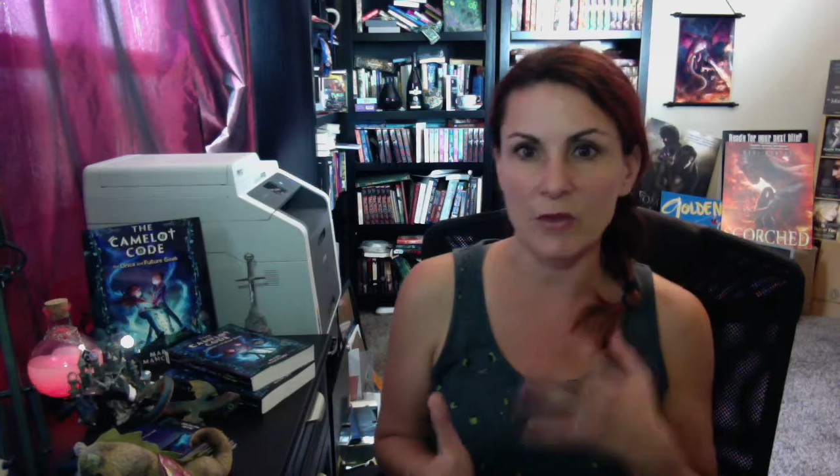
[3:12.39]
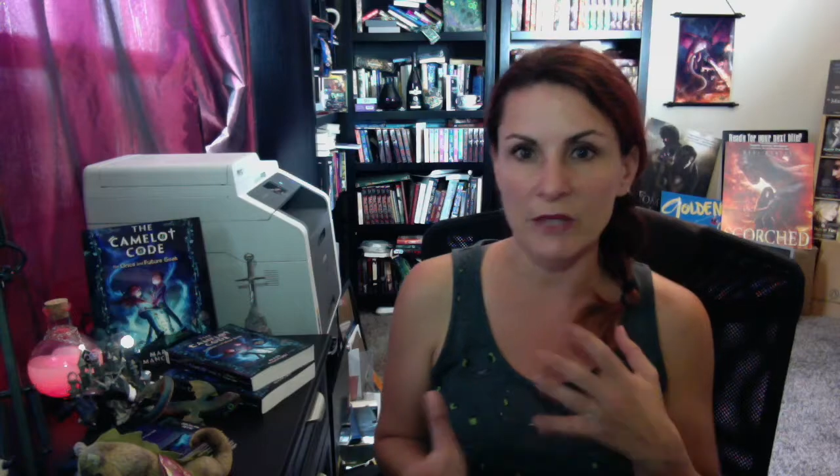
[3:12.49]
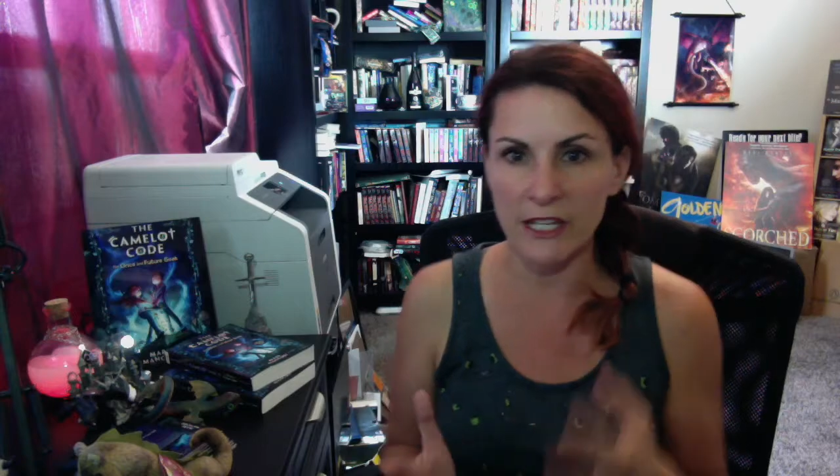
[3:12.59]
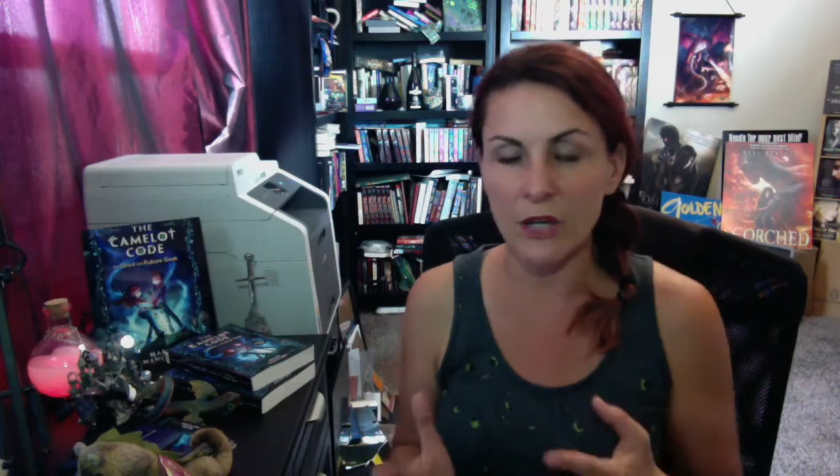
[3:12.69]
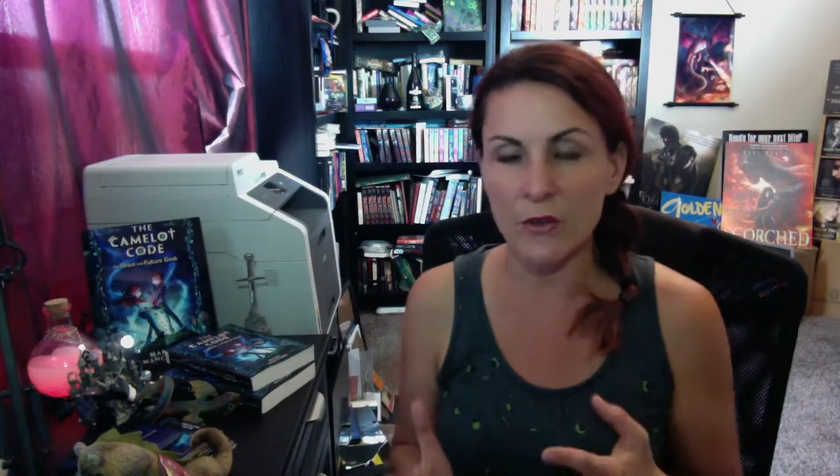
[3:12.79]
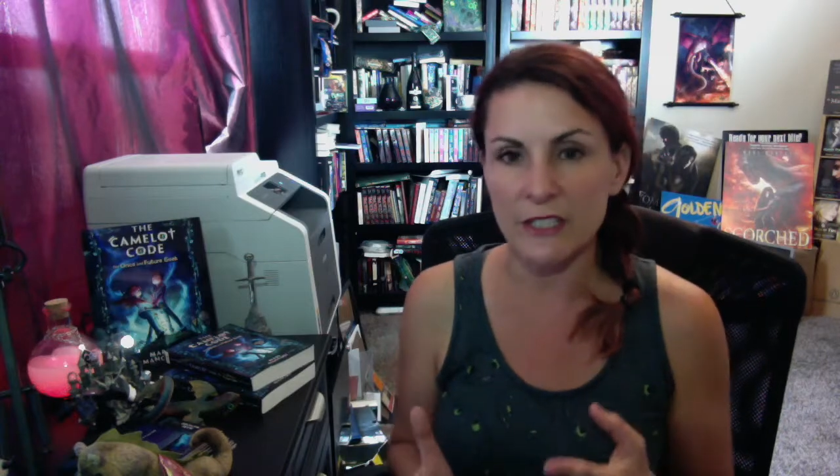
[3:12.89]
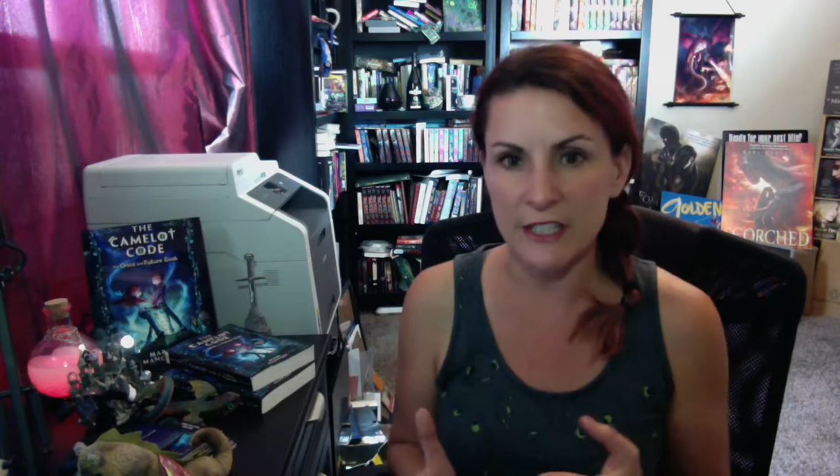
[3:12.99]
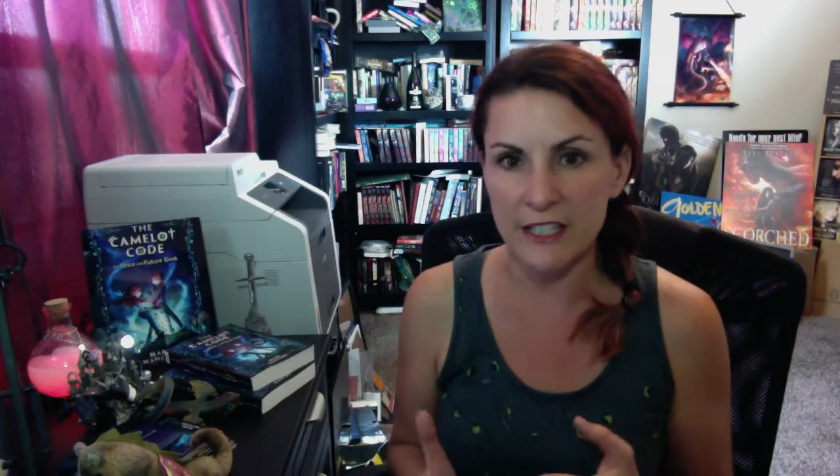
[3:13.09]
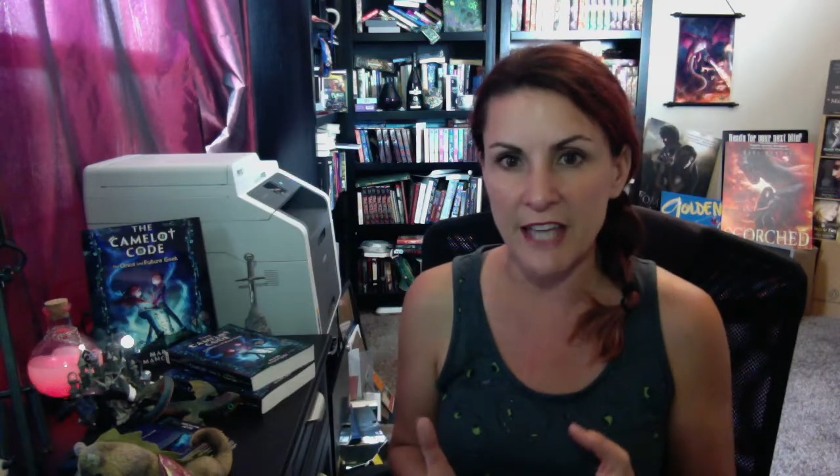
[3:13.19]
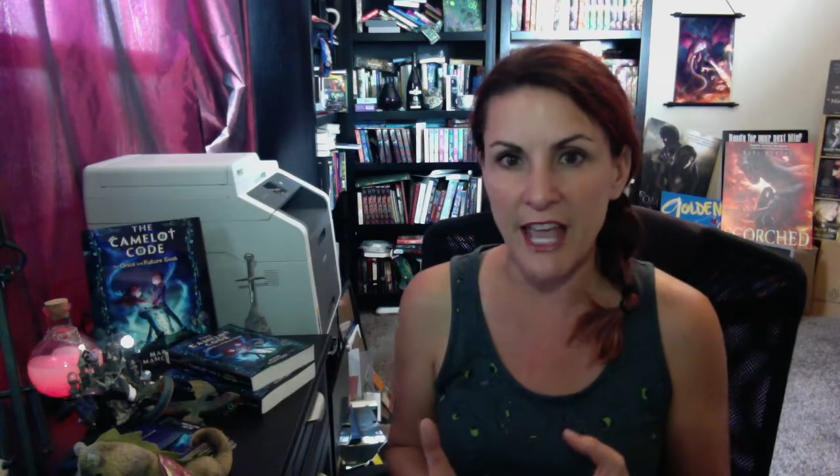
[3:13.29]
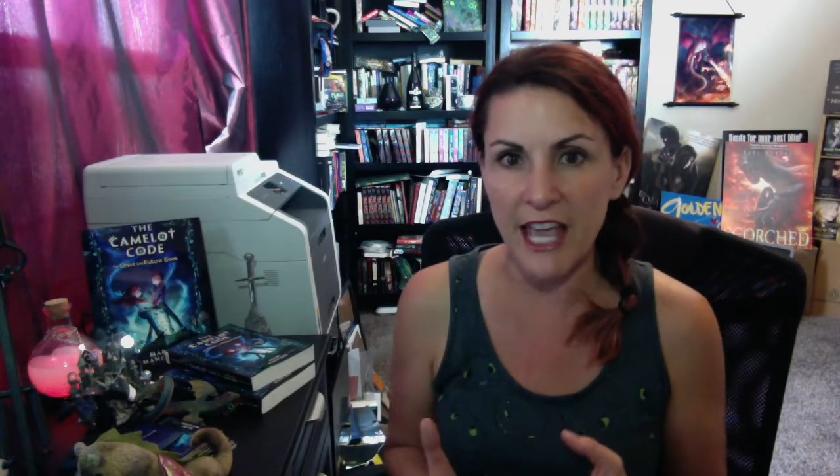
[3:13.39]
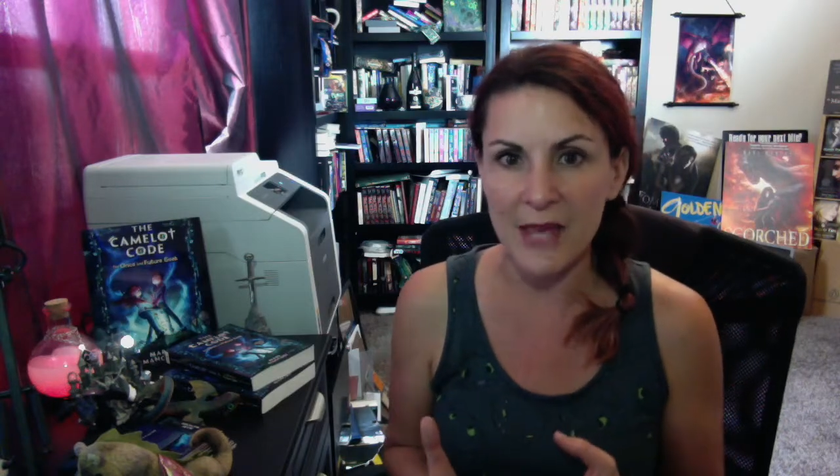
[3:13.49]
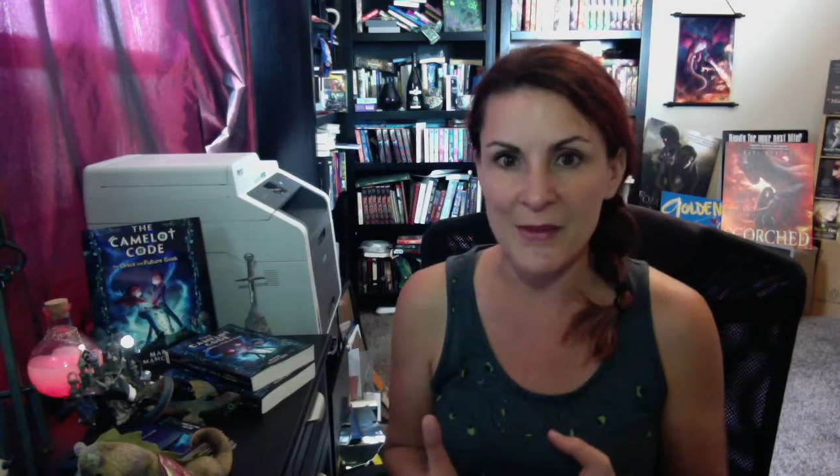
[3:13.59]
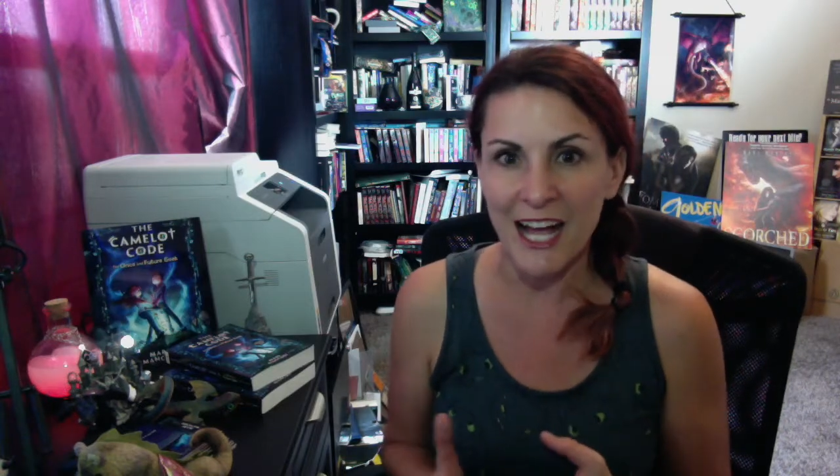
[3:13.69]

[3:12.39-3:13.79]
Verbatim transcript: When they go into the game,